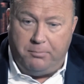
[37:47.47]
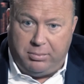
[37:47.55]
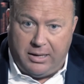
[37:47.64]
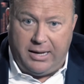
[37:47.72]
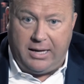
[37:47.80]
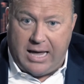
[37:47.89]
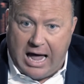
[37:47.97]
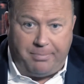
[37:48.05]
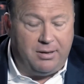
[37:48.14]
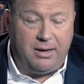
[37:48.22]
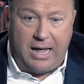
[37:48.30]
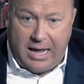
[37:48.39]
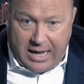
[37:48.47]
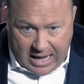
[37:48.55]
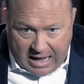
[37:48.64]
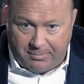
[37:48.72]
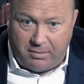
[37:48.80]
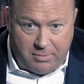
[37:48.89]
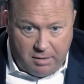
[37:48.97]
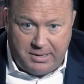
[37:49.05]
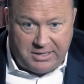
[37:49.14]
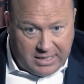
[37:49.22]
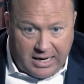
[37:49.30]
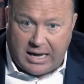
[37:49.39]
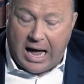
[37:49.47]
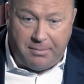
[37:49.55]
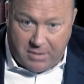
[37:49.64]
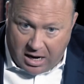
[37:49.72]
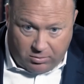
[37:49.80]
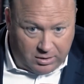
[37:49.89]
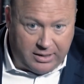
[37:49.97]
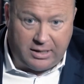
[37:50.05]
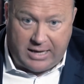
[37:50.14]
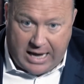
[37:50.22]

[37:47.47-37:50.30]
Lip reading: playing Captain Ahab on Moby Dick, I'm not really a